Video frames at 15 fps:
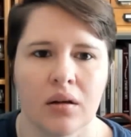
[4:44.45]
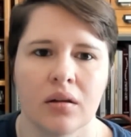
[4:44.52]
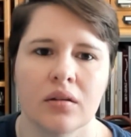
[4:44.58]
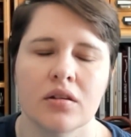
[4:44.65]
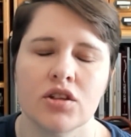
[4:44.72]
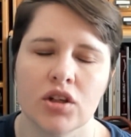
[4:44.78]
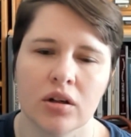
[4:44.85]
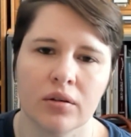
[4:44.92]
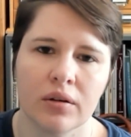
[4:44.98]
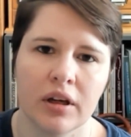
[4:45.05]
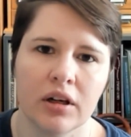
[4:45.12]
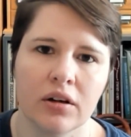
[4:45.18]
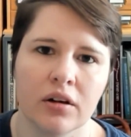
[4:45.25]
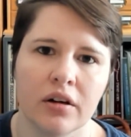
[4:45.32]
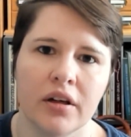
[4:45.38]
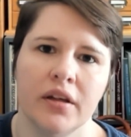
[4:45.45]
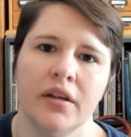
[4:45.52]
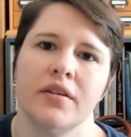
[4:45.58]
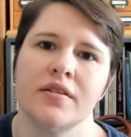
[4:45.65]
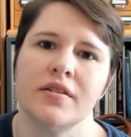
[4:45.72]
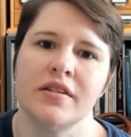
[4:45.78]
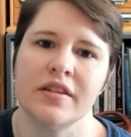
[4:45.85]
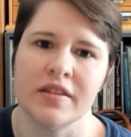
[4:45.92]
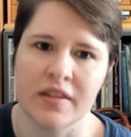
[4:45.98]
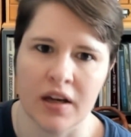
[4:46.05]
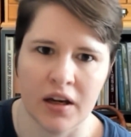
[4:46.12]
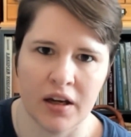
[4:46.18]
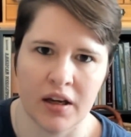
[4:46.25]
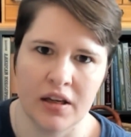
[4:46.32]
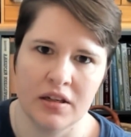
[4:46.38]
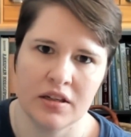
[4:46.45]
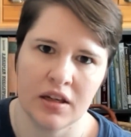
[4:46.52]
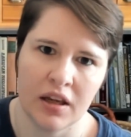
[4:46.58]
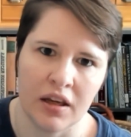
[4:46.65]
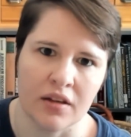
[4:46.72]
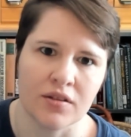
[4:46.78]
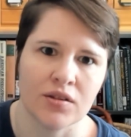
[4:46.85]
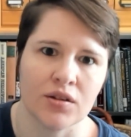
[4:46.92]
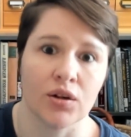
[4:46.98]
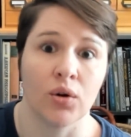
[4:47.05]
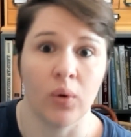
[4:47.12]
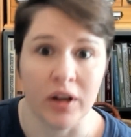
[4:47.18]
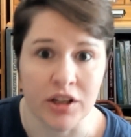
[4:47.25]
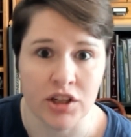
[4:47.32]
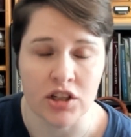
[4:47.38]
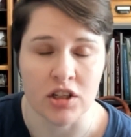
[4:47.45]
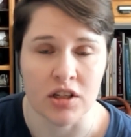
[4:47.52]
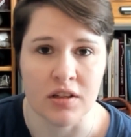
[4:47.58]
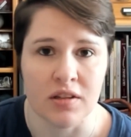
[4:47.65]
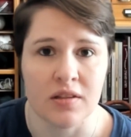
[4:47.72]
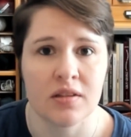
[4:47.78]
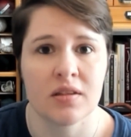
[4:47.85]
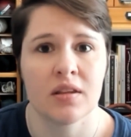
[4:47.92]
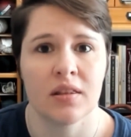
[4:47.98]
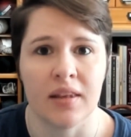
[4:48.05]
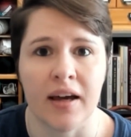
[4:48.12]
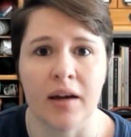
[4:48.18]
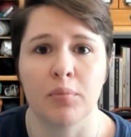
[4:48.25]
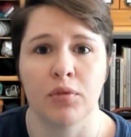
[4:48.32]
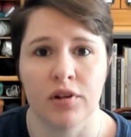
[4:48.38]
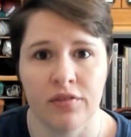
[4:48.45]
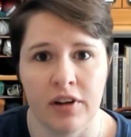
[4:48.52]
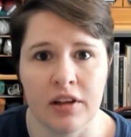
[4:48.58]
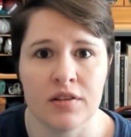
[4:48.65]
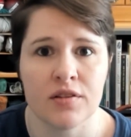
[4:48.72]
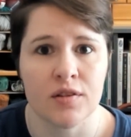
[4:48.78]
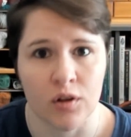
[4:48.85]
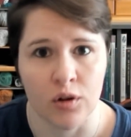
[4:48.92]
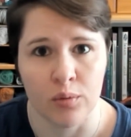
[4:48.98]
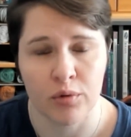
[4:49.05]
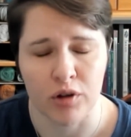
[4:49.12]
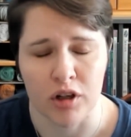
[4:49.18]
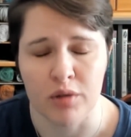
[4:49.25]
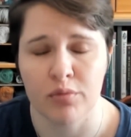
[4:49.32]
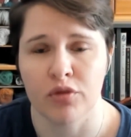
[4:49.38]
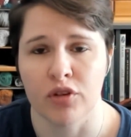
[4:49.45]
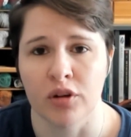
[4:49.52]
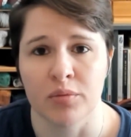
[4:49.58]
The generator is designed to answer questions that prevent scope creep from